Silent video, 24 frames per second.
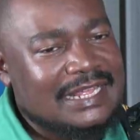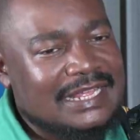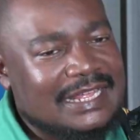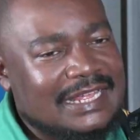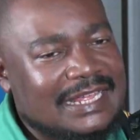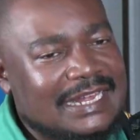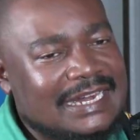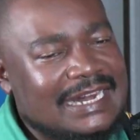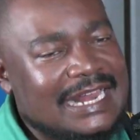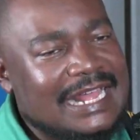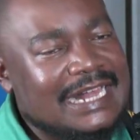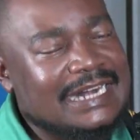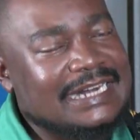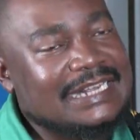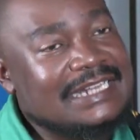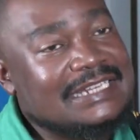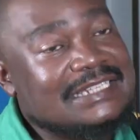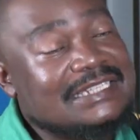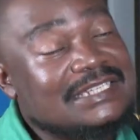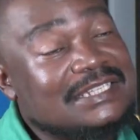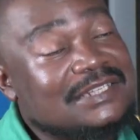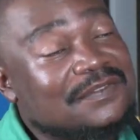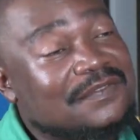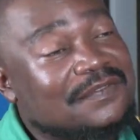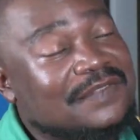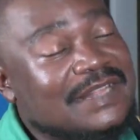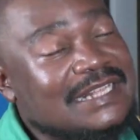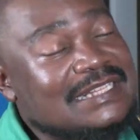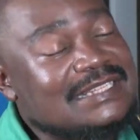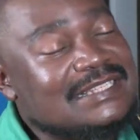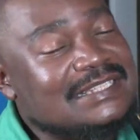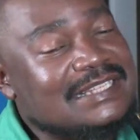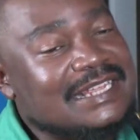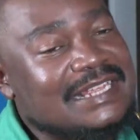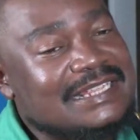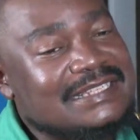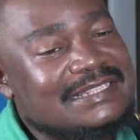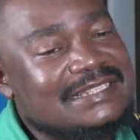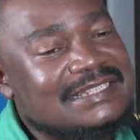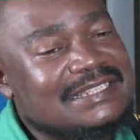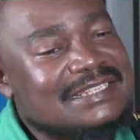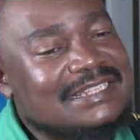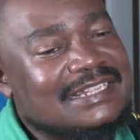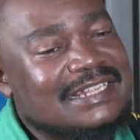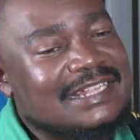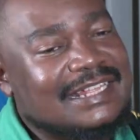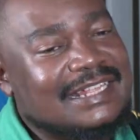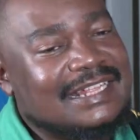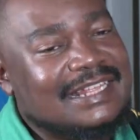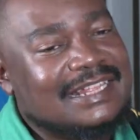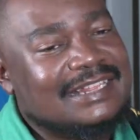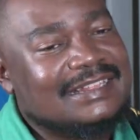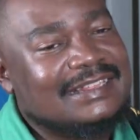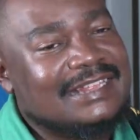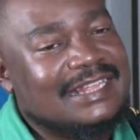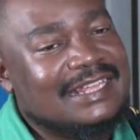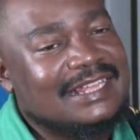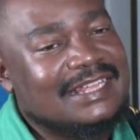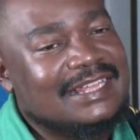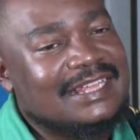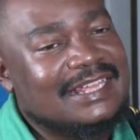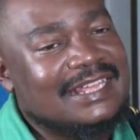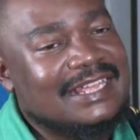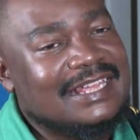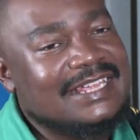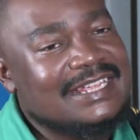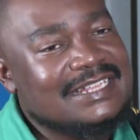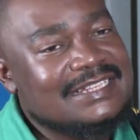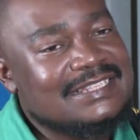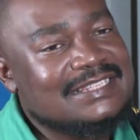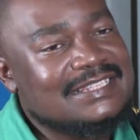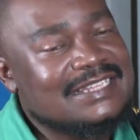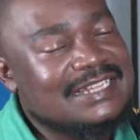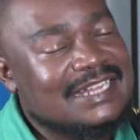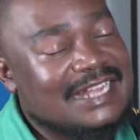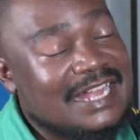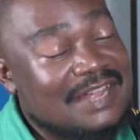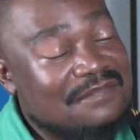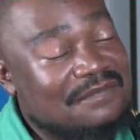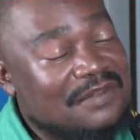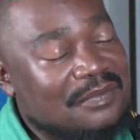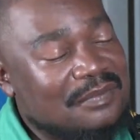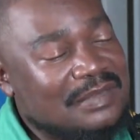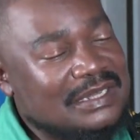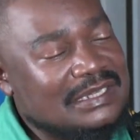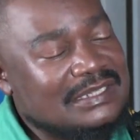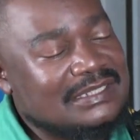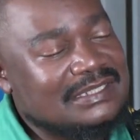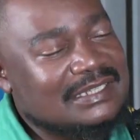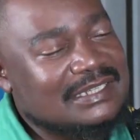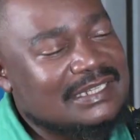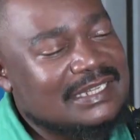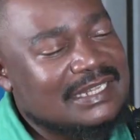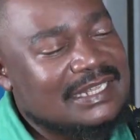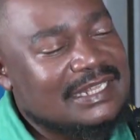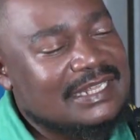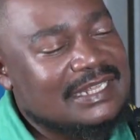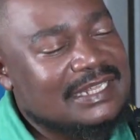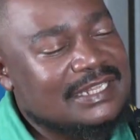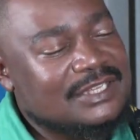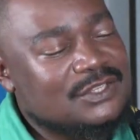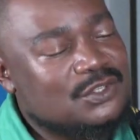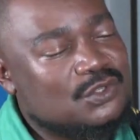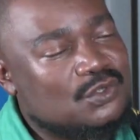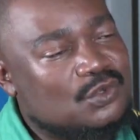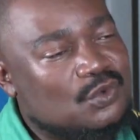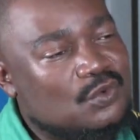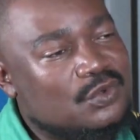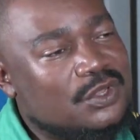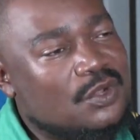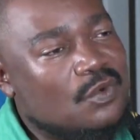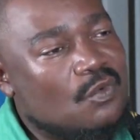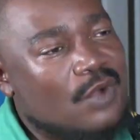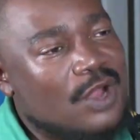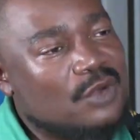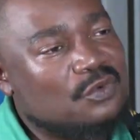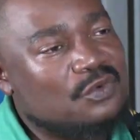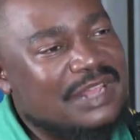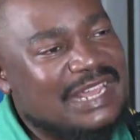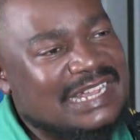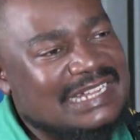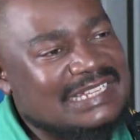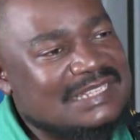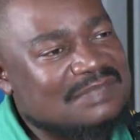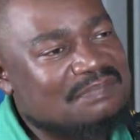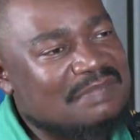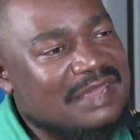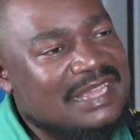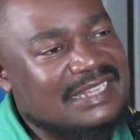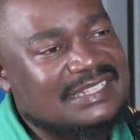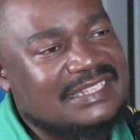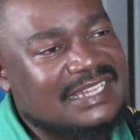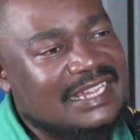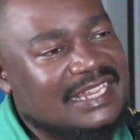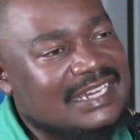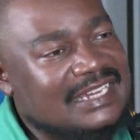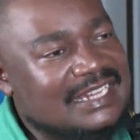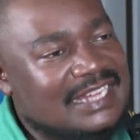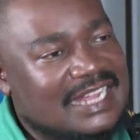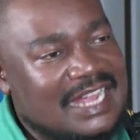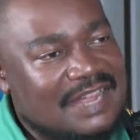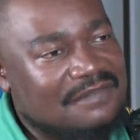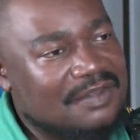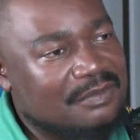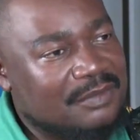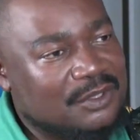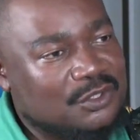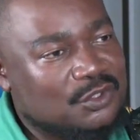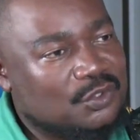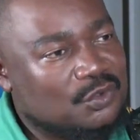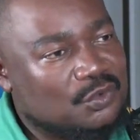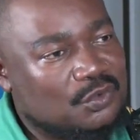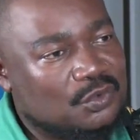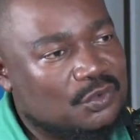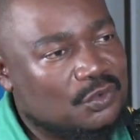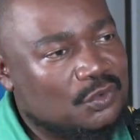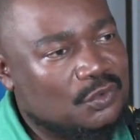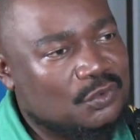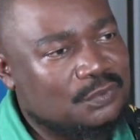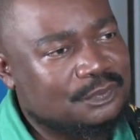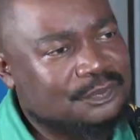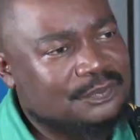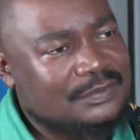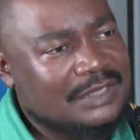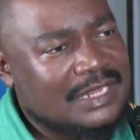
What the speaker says: a narrative that says the ANC government is doing what we expect any government to do.